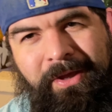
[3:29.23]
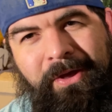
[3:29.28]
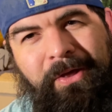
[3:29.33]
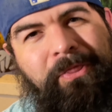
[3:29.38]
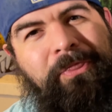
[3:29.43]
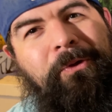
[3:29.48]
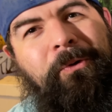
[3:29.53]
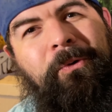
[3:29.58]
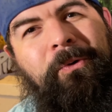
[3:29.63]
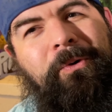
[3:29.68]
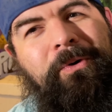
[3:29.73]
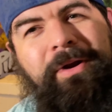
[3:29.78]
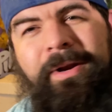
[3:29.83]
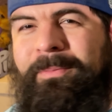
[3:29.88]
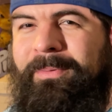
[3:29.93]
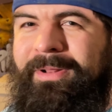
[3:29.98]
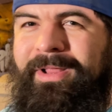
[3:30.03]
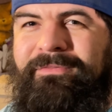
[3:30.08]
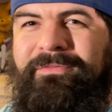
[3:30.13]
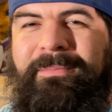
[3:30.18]
Thor
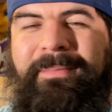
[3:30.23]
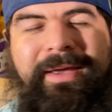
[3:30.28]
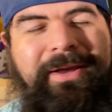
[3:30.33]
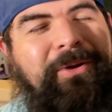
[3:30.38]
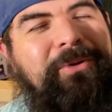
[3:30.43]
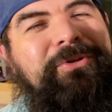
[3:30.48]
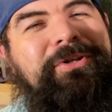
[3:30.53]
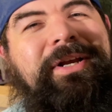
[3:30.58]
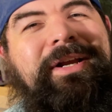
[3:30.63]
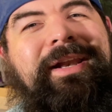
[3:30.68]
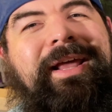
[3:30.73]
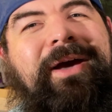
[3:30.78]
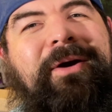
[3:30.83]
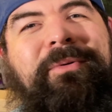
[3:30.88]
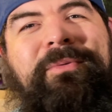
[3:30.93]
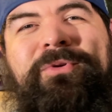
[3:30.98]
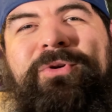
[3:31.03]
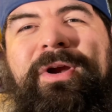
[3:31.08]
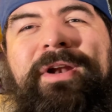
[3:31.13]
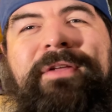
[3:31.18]
#11, man, go check it
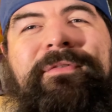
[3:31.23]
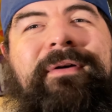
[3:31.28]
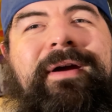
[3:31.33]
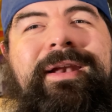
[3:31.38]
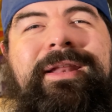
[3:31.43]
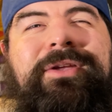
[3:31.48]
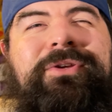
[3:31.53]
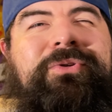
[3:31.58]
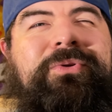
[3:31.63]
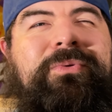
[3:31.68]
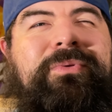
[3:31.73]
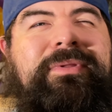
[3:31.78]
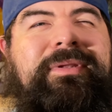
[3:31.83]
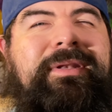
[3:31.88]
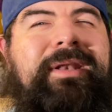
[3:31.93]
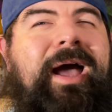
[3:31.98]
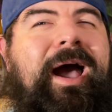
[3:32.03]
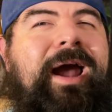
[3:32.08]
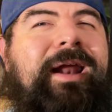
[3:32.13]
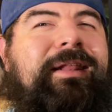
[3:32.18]
out. Try to find issues
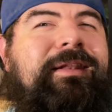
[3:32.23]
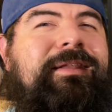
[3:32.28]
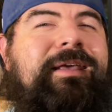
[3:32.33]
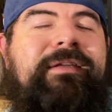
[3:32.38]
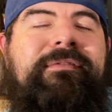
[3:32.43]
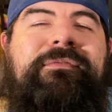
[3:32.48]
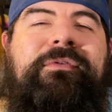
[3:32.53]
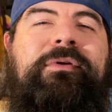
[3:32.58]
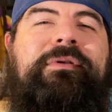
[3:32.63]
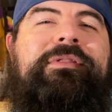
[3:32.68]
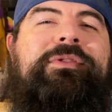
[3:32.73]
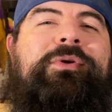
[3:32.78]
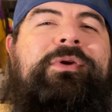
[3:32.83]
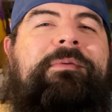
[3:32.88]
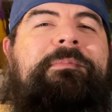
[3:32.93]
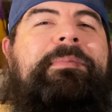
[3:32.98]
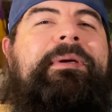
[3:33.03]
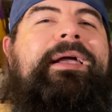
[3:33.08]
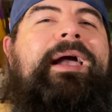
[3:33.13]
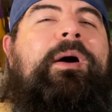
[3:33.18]
9 and 10 first so you can
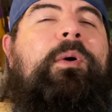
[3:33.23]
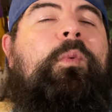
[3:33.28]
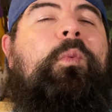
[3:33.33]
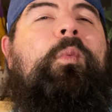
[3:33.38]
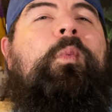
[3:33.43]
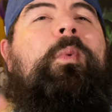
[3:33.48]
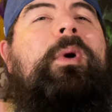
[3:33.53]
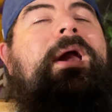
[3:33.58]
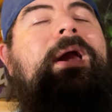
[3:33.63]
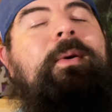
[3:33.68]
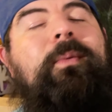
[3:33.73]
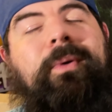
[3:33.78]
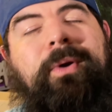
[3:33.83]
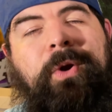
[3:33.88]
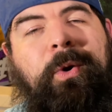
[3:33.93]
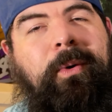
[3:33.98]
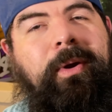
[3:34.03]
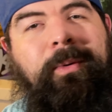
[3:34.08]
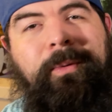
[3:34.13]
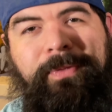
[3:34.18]
pick out where we're
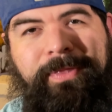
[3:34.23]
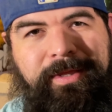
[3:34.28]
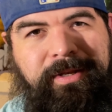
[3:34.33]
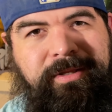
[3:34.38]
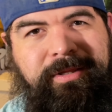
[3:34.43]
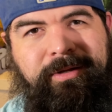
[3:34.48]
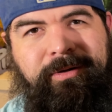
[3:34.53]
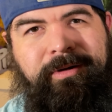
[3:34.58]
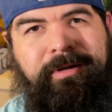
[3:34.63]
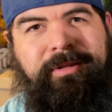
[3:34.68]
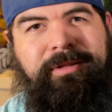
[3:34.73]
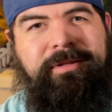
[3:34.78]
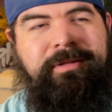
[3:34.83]
going with that series.